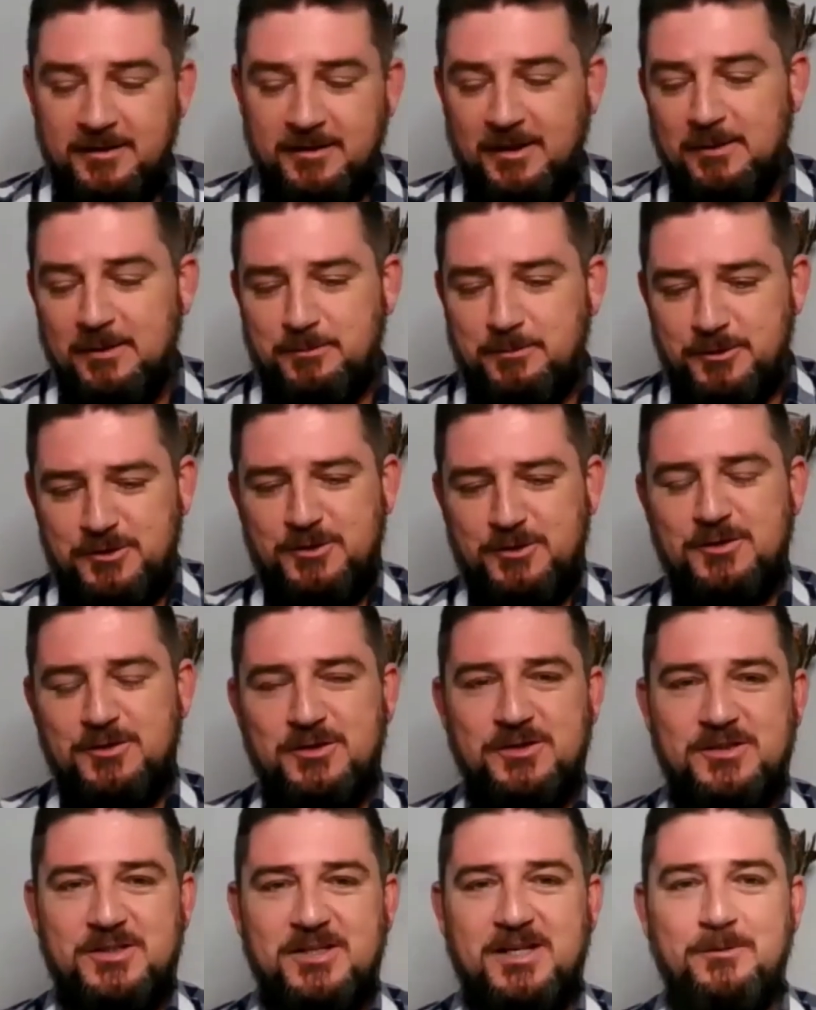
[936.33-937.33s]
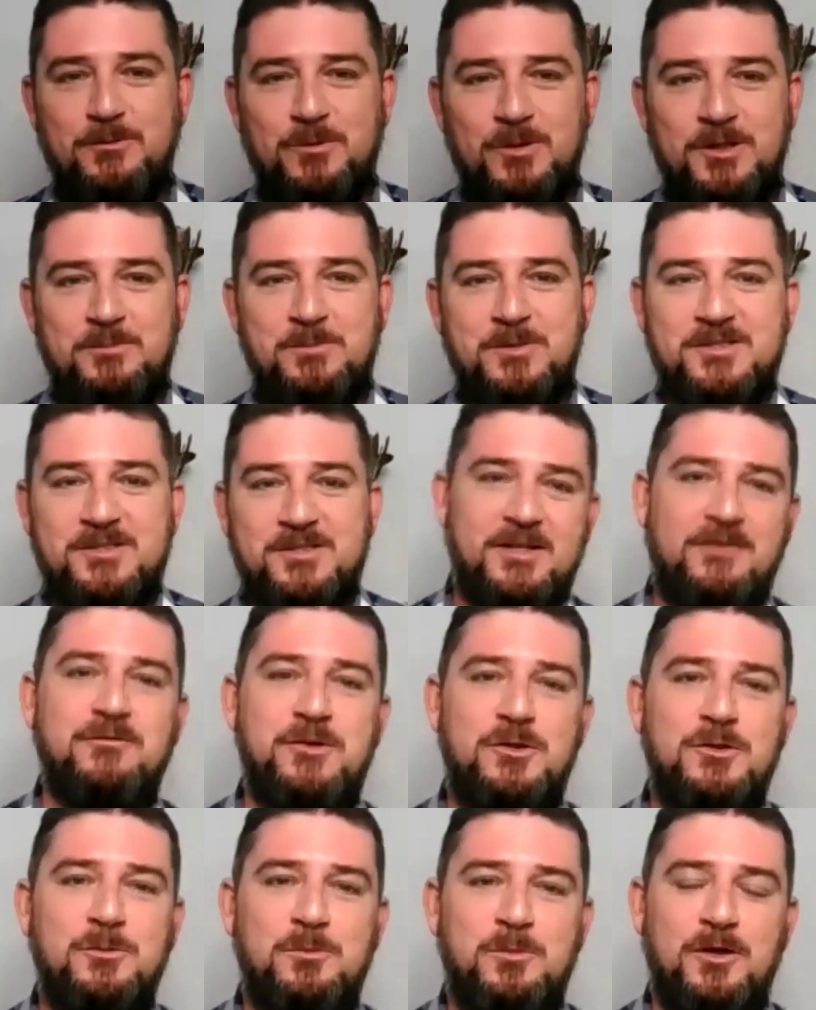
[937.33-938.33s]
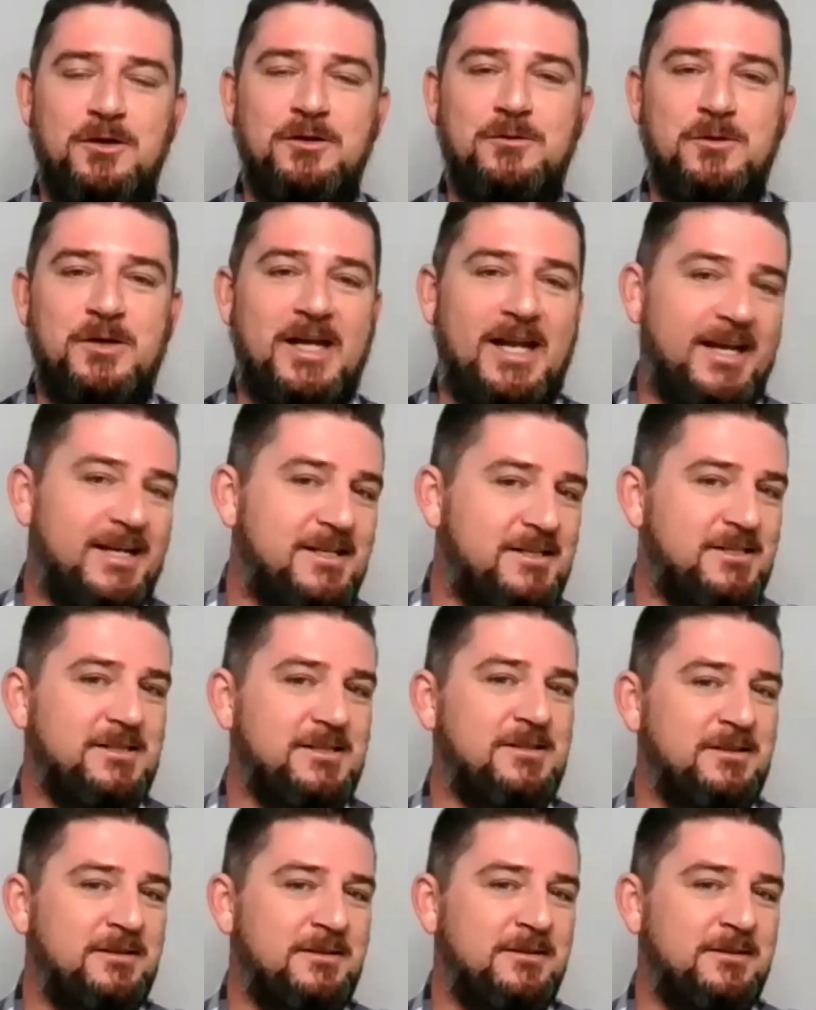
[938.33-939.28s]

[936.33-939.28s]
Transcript: can I push you to say, will it be Sauvignon Blanc related?